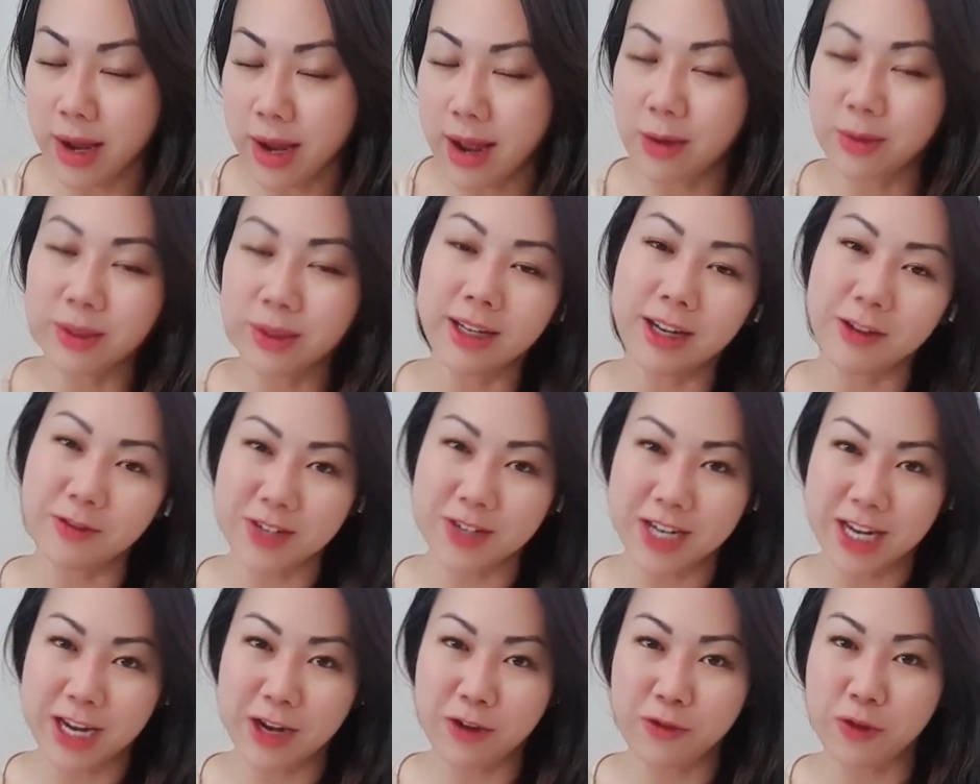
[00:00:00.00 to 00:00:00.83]
I would love to
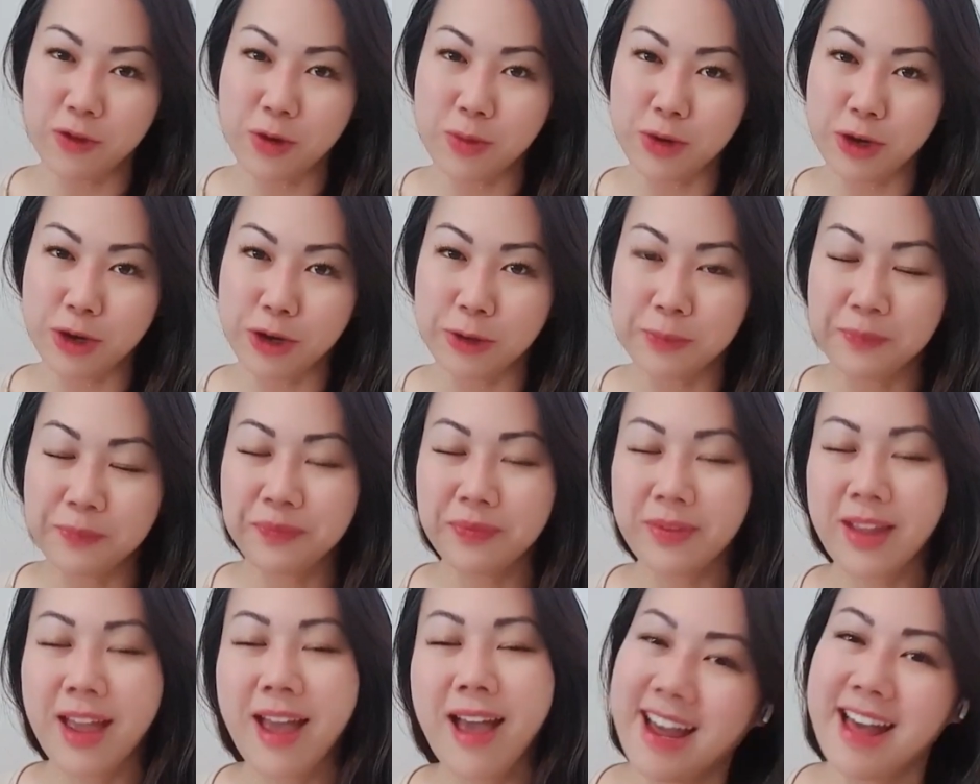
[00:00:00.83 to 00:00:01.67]
hear from you.
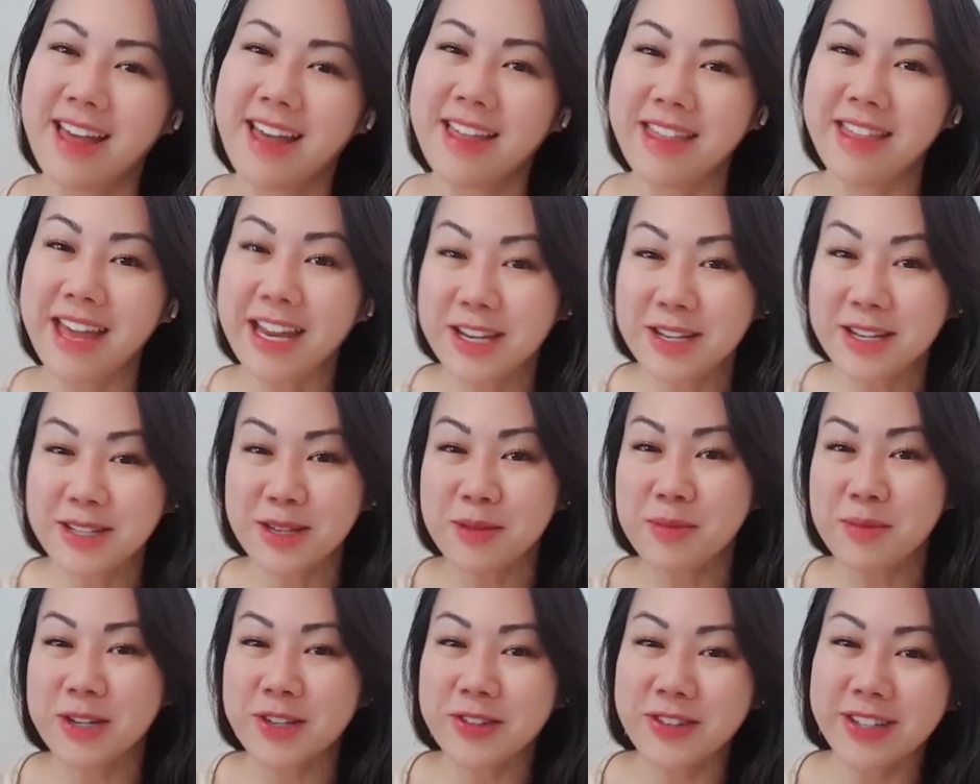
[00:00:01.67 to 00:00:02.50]
Thank you so
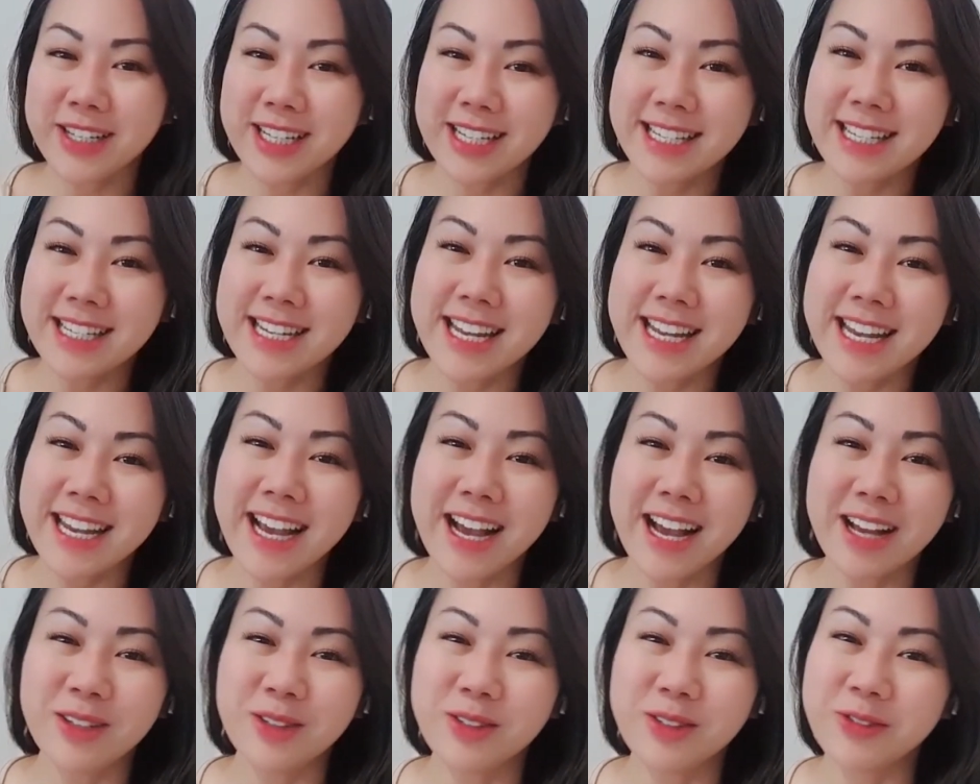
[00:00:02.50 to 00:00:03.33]
much for listening.
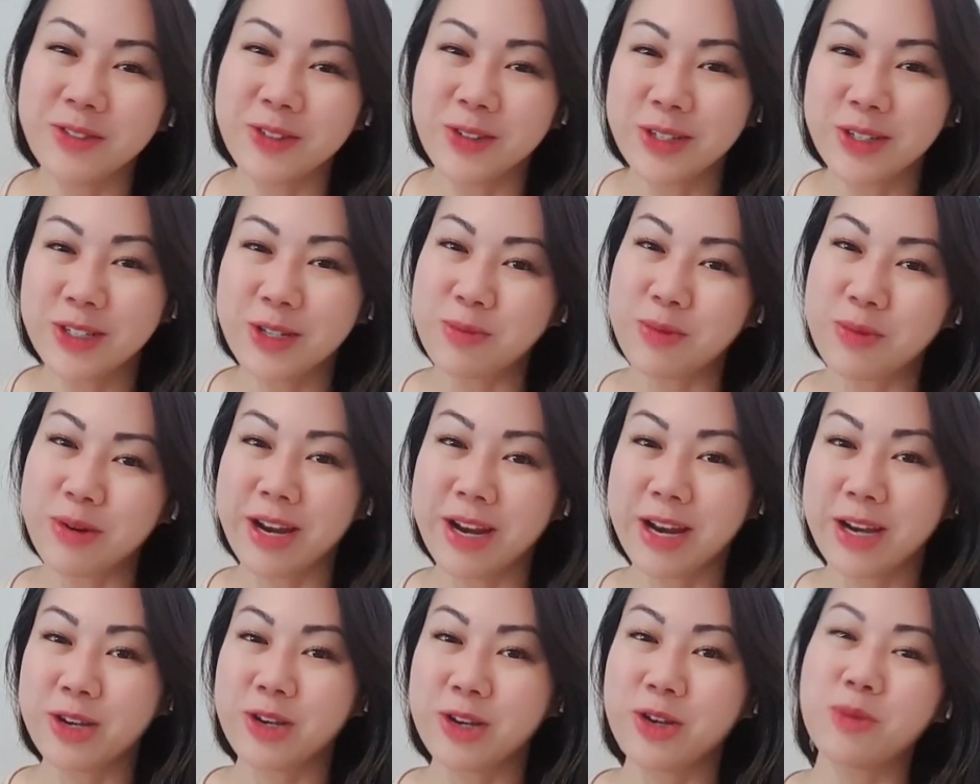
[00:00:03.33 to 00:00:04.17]
I look forward to
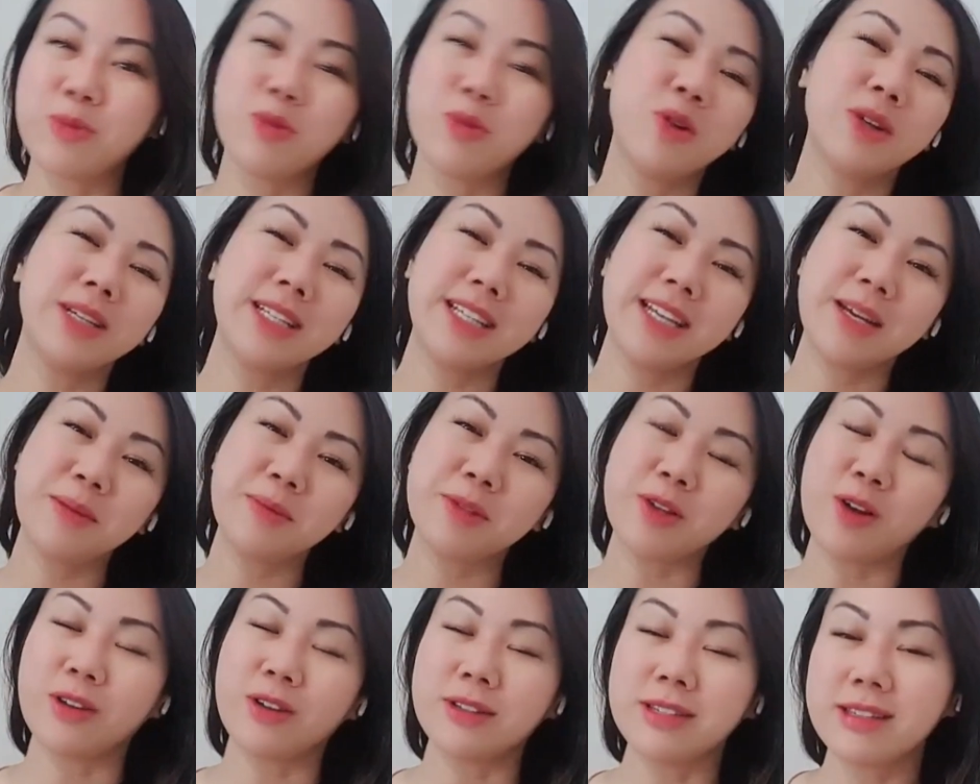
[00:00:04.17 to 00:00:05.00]
bringing you more tips
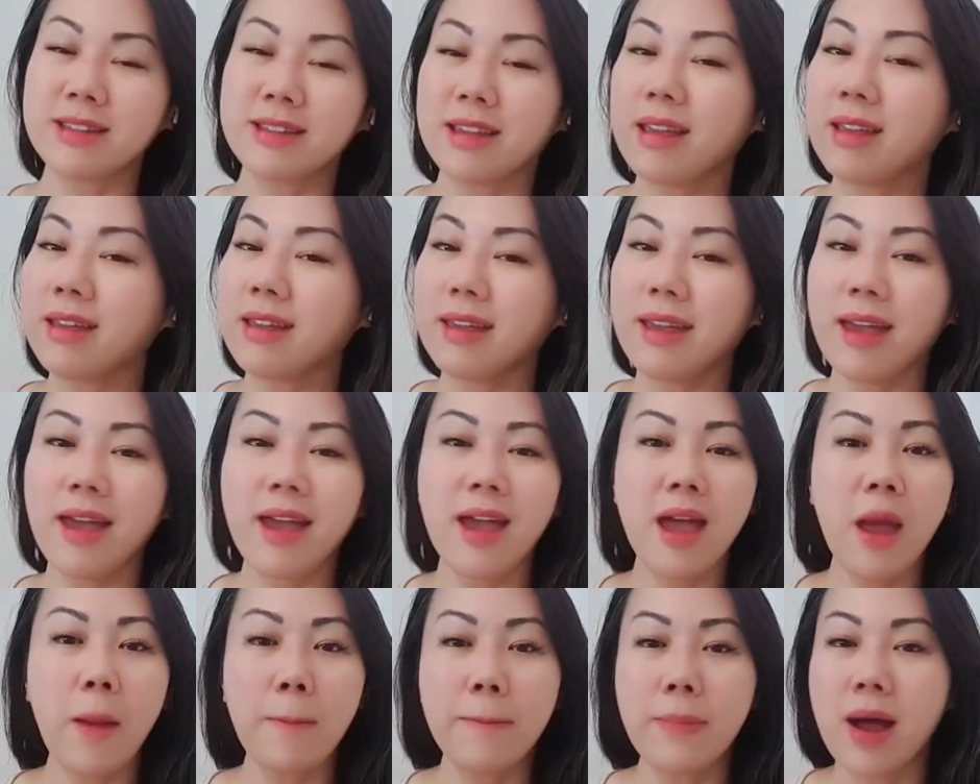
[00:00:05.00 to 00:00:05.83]
on
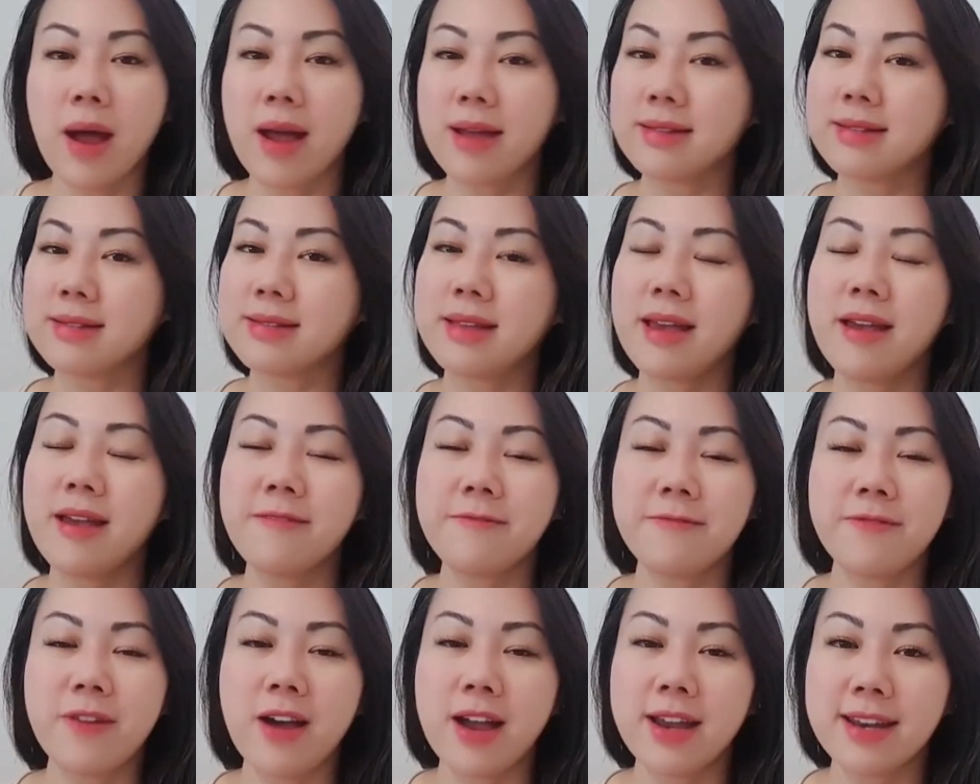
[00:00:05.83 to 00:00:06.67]
skincare, mindset,
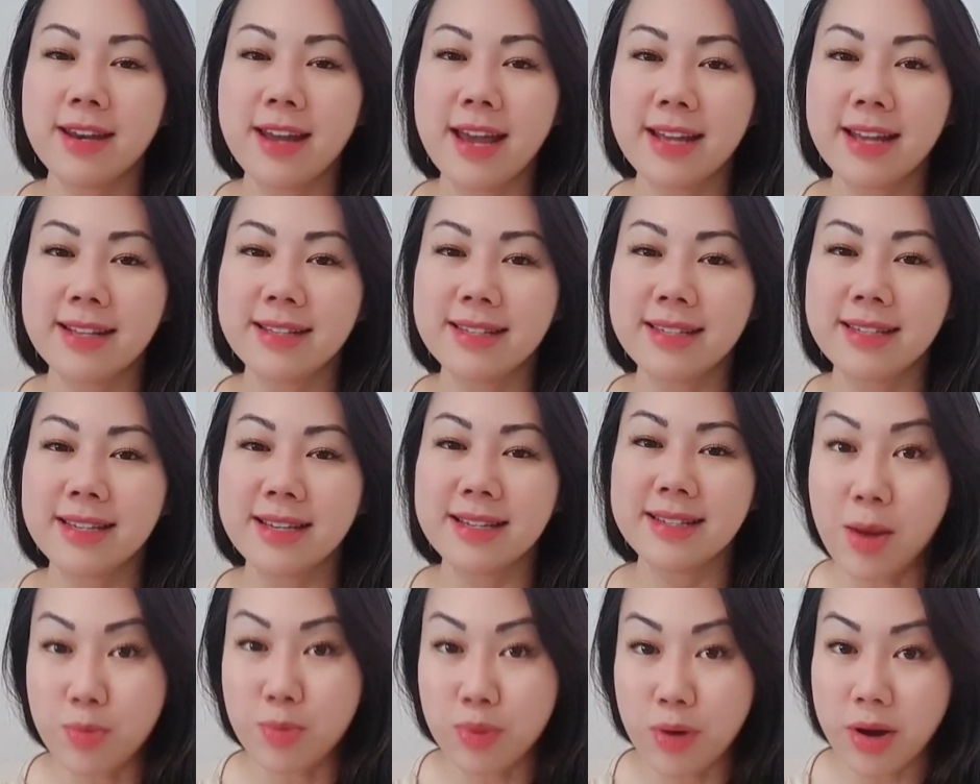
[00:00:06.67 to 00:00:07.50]
finances,
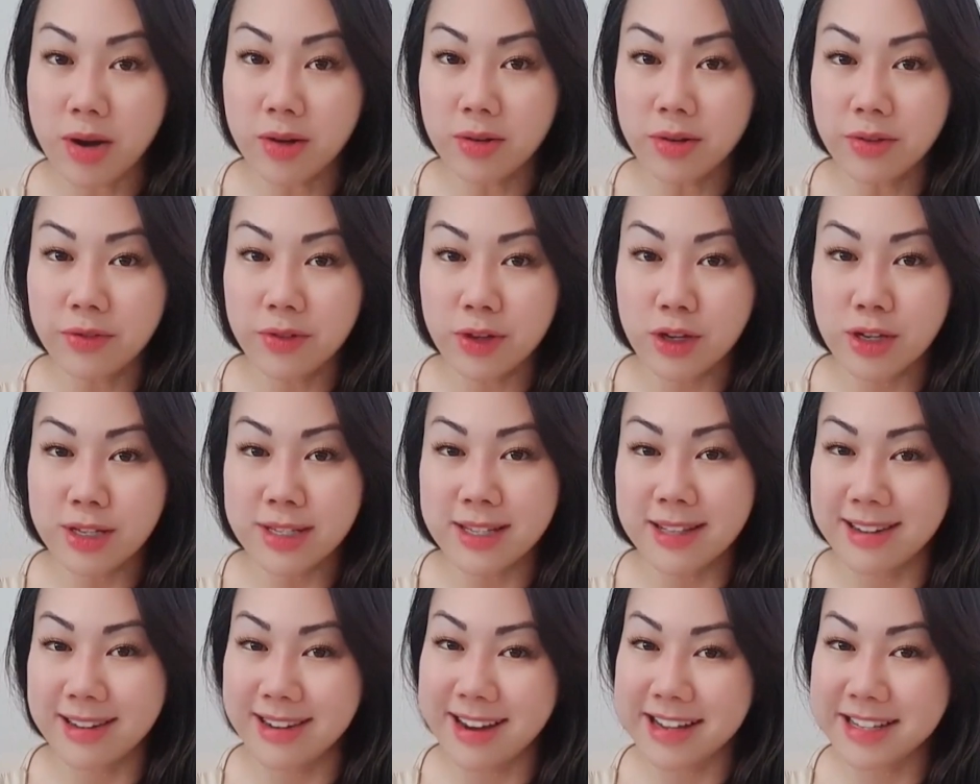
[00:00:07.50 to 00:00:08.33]
and product reviews in
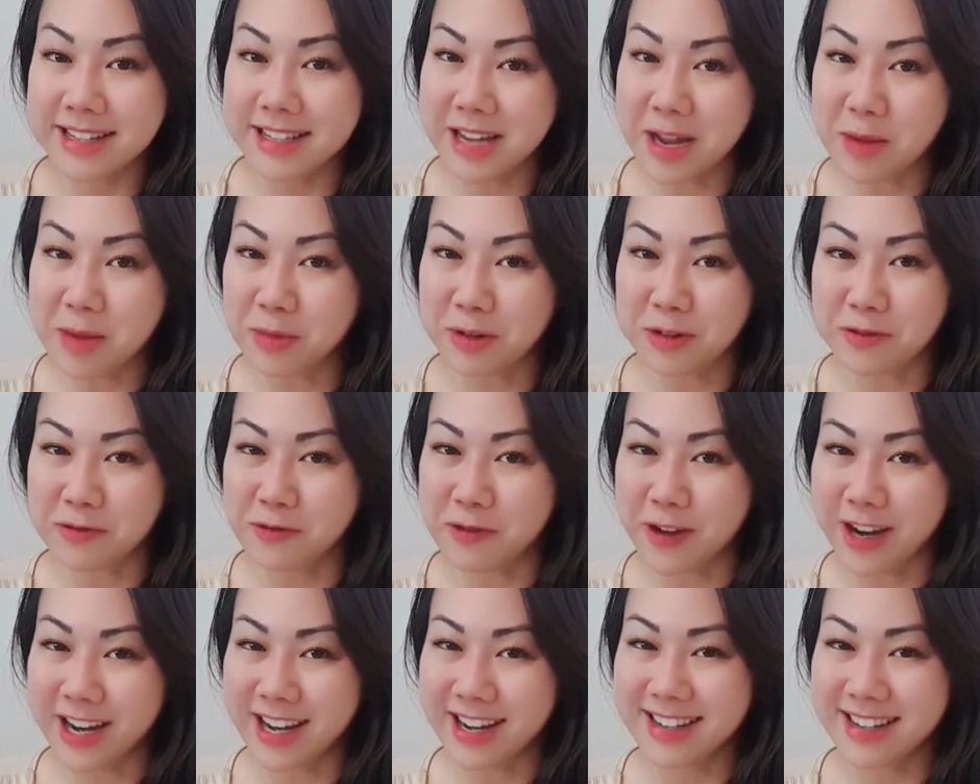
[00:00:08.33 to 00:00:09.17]
the next couple of
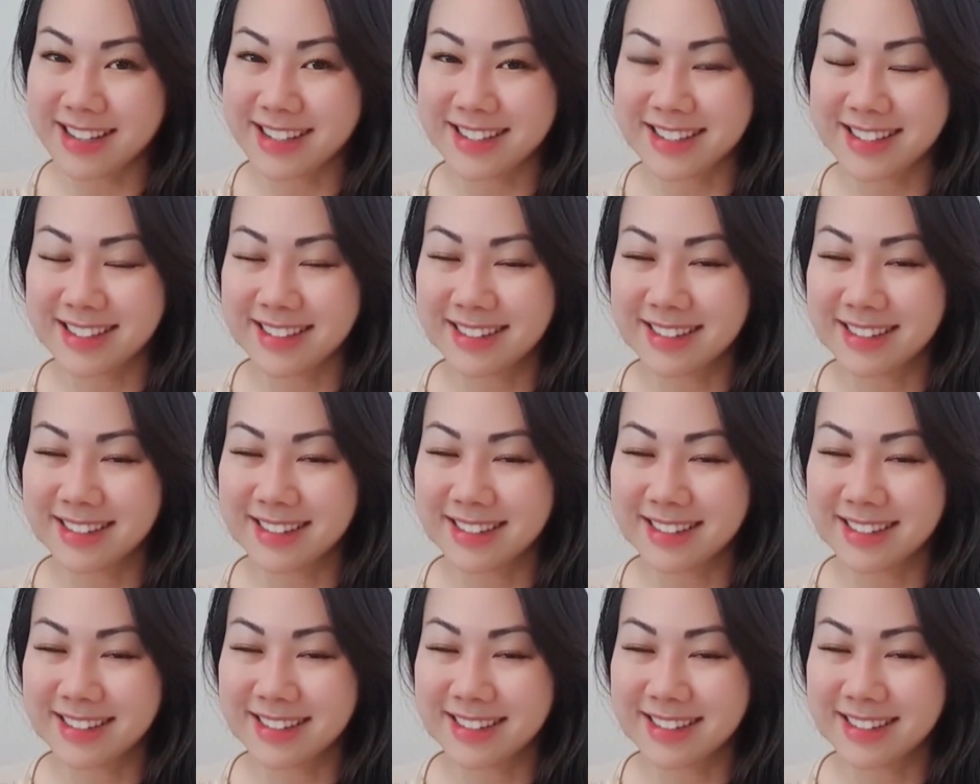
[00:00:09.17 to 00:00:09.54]
weeks.